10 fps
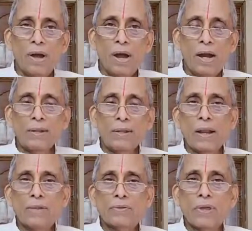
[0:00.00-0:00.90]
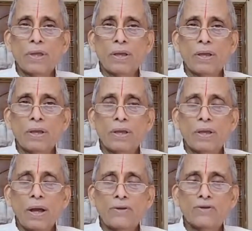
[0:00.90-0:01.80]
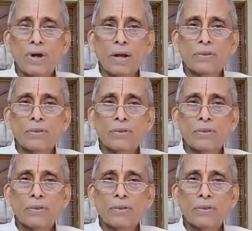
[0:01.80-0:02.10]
And then I think I start